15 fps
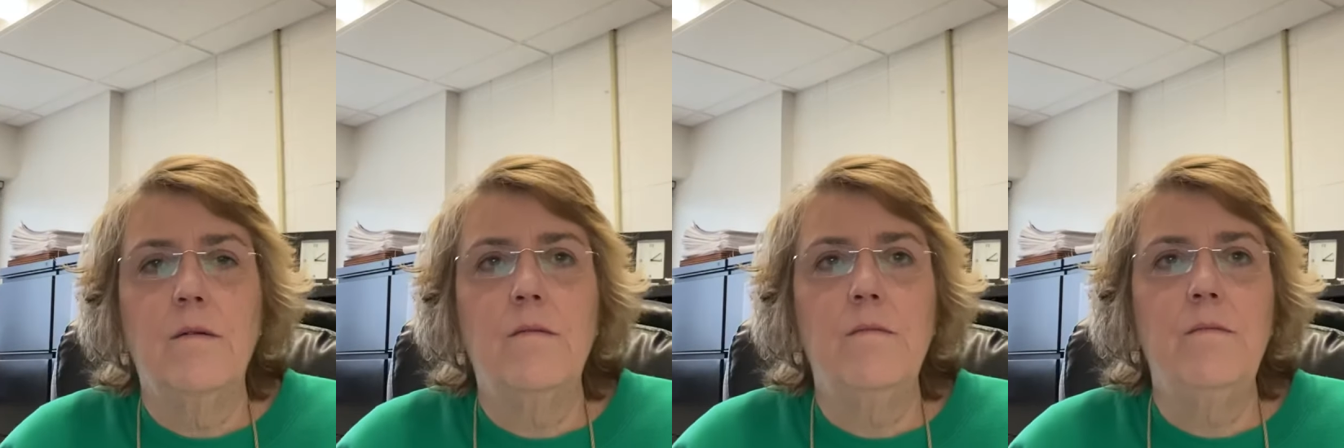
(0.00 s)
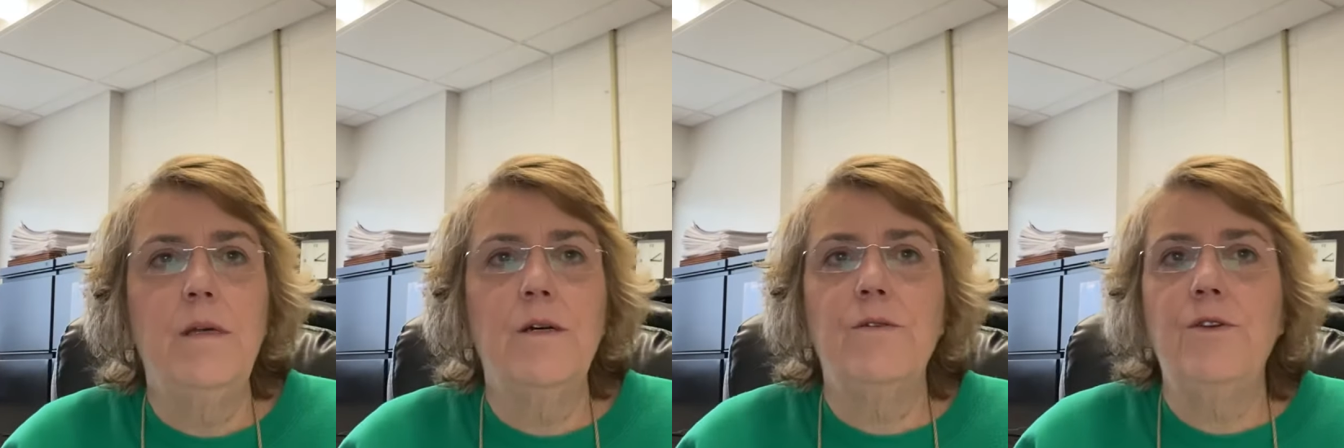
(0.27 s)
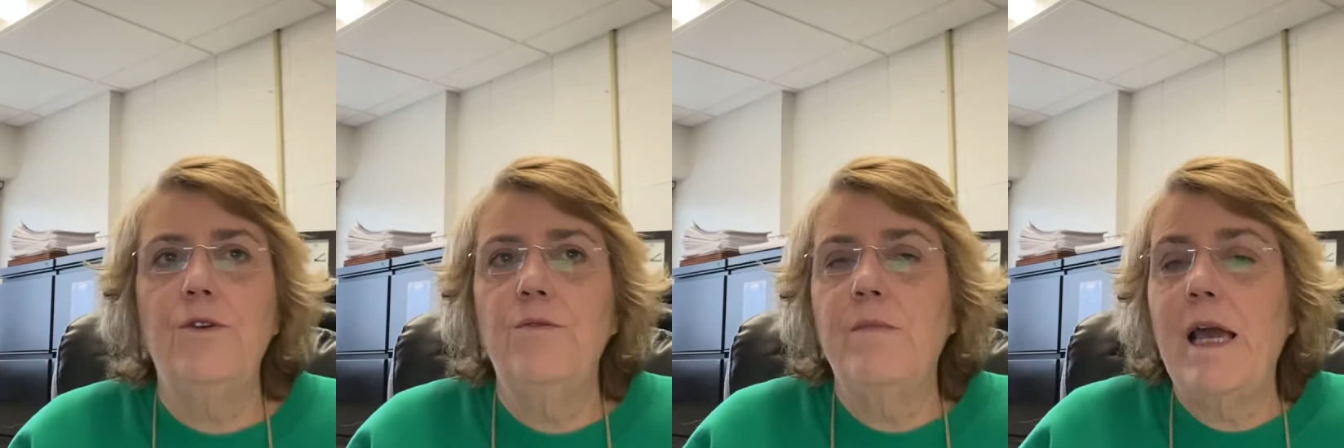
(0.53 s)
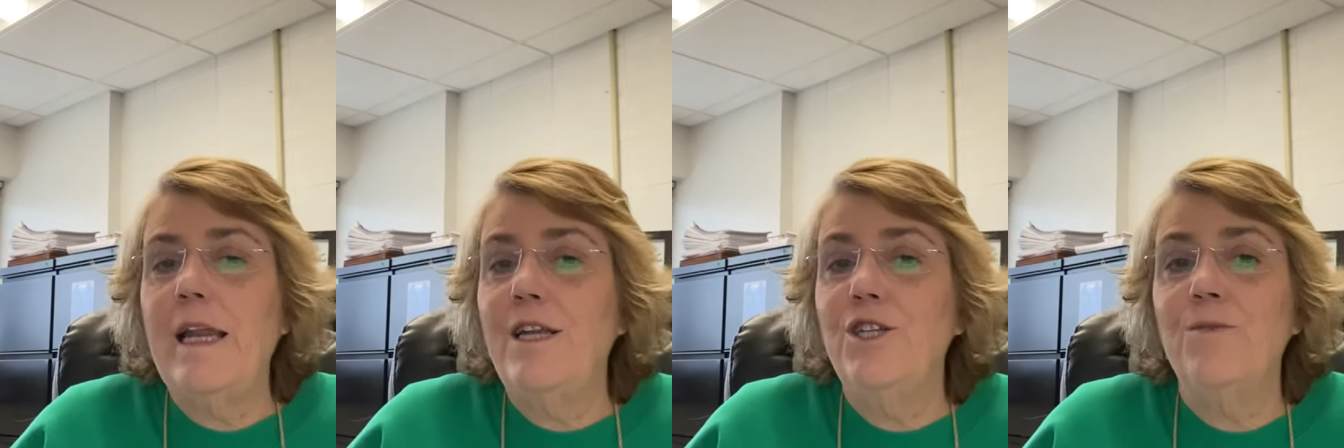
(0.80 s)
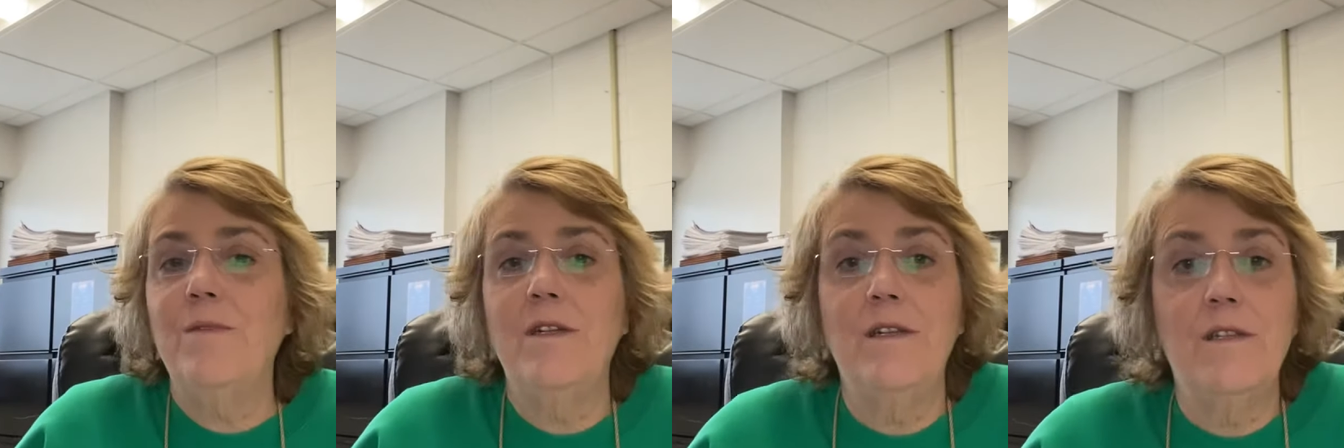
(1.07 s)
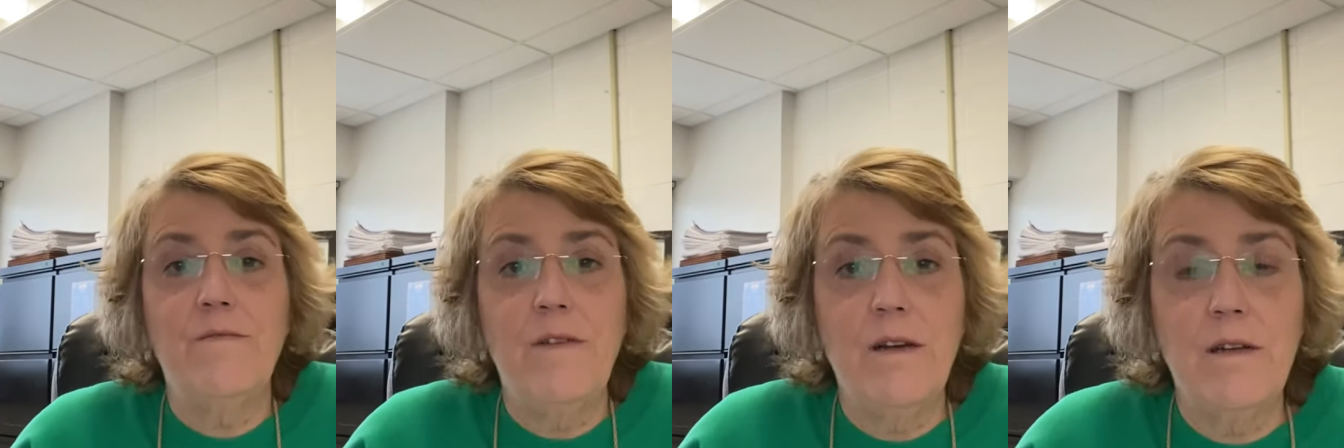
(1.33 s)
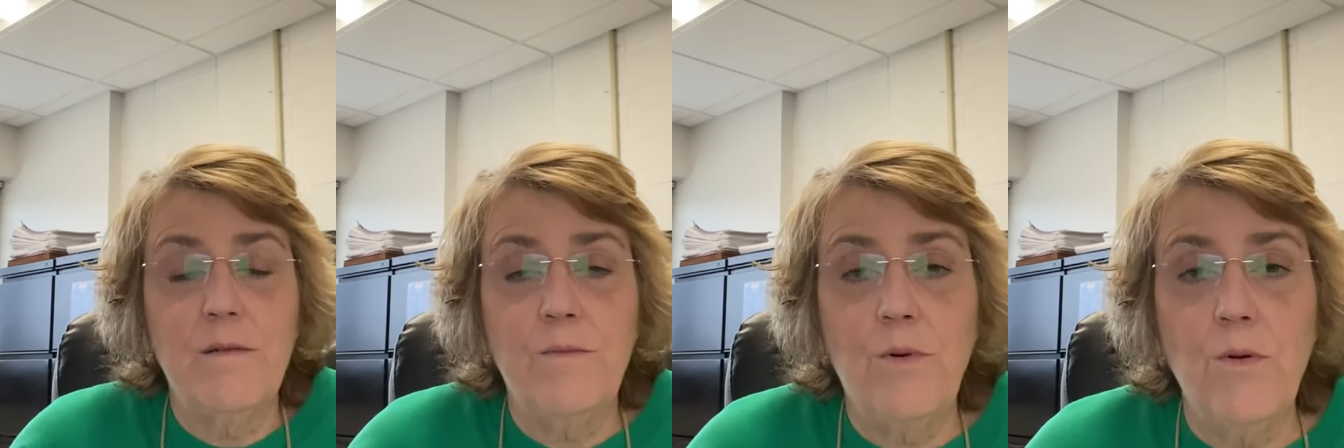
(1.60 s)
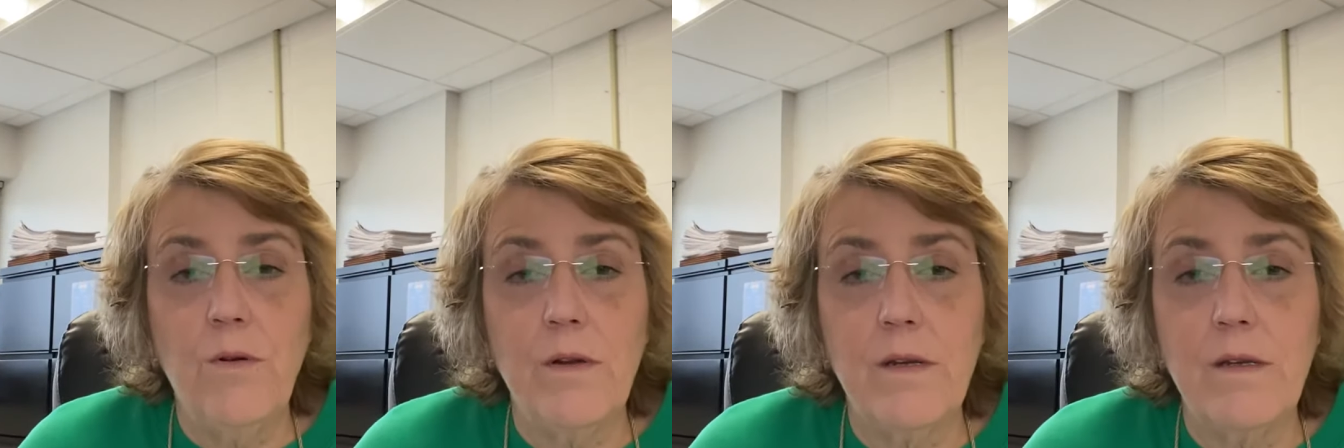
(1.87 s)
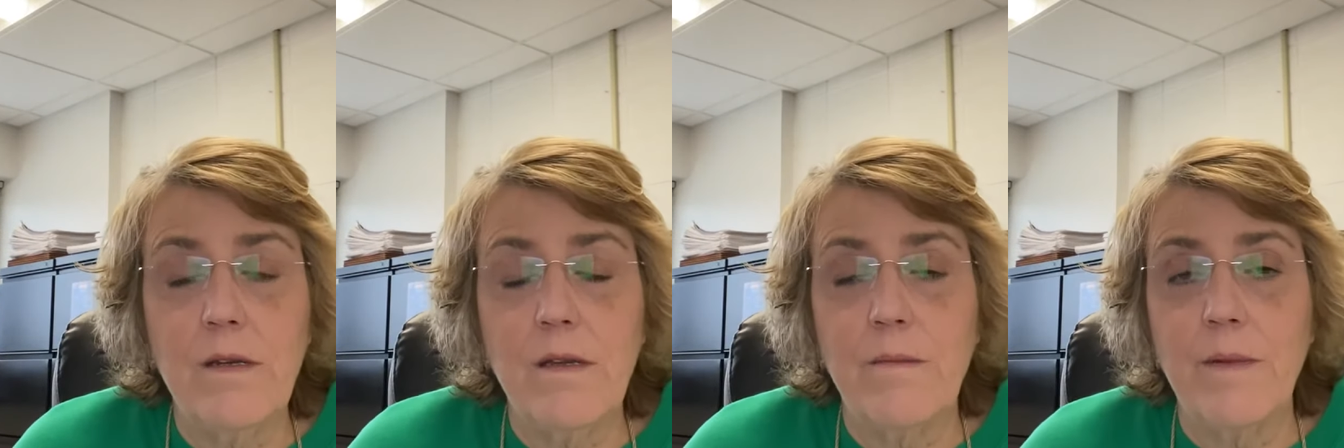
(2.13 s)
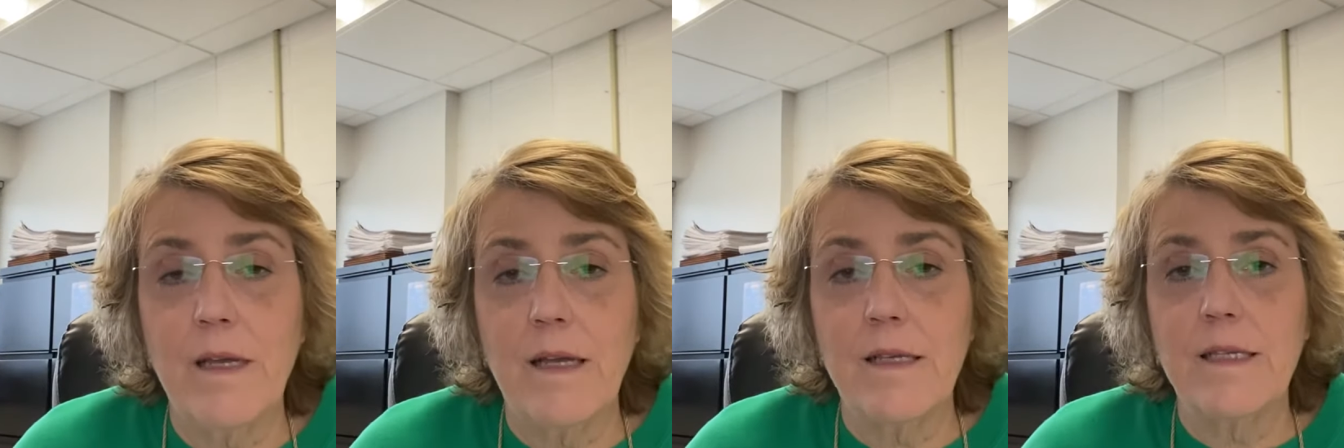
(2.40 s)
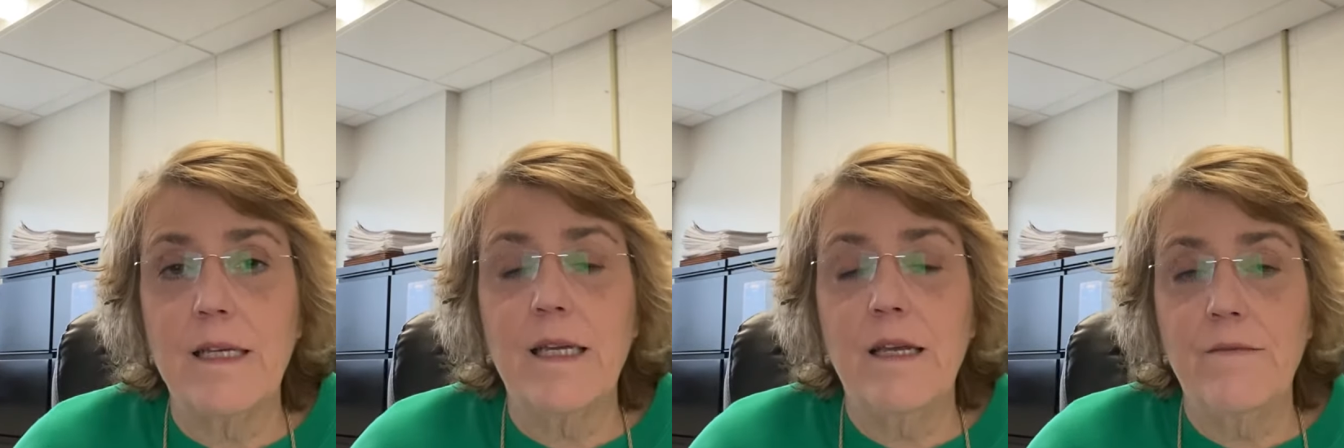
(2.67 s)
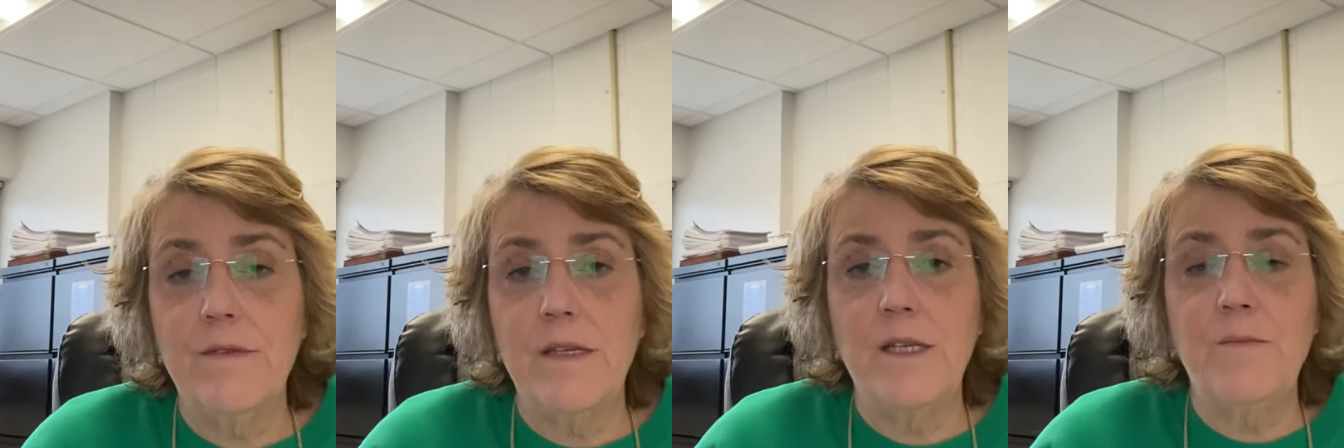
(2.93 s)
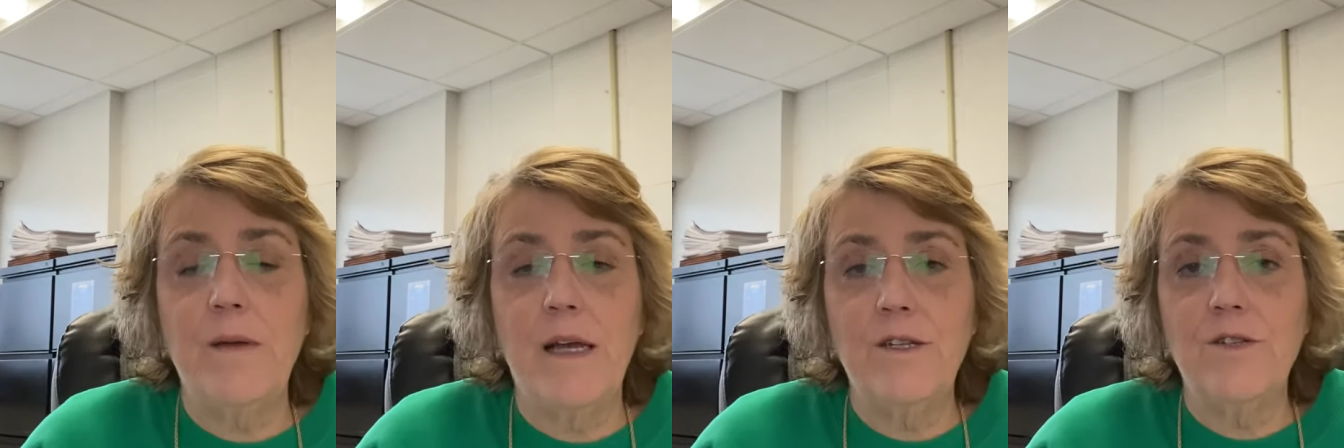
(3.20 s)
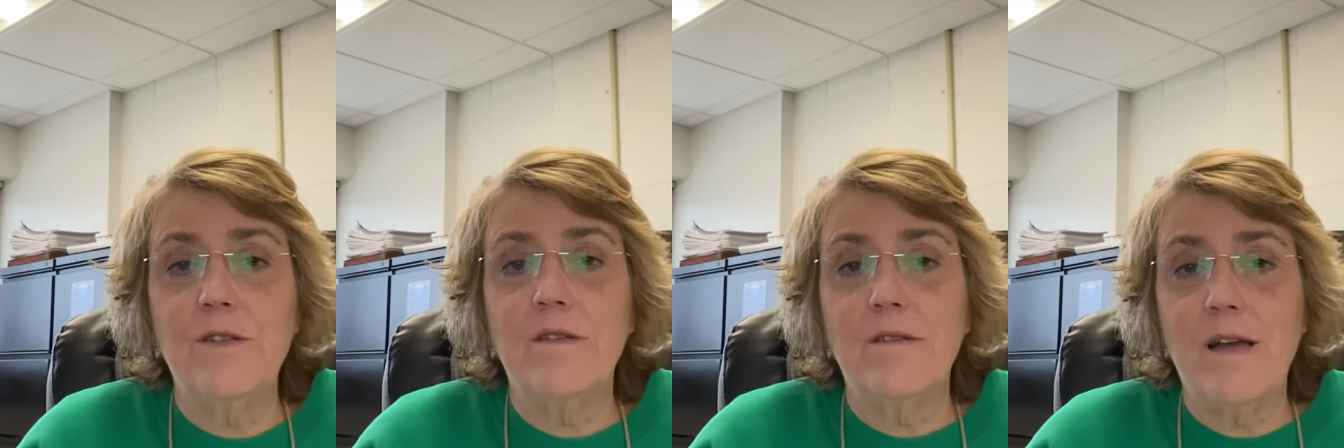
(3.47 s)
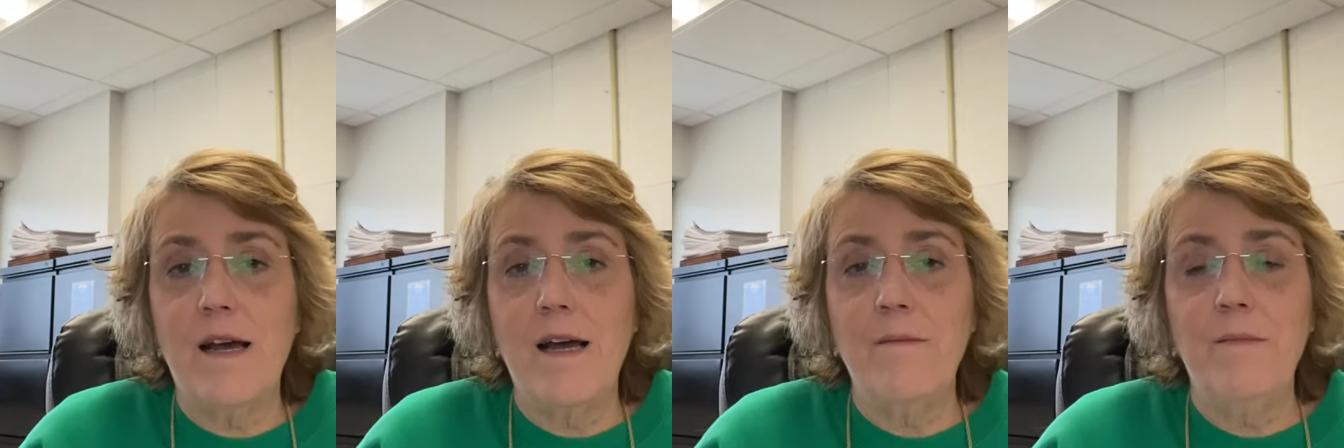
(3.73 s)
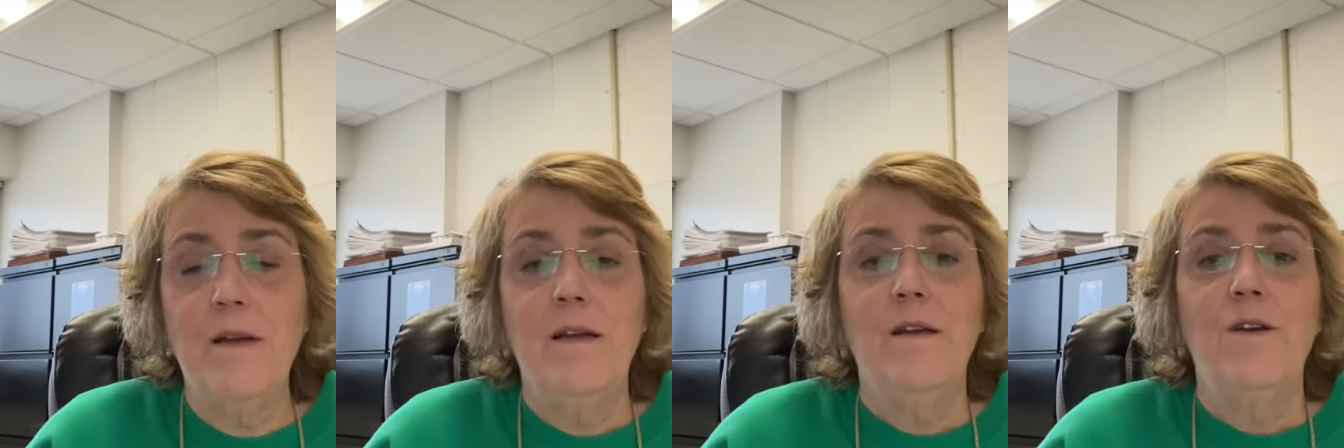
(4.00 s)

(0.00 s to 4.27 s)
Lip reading: Milieu management is very important because it gives these patients time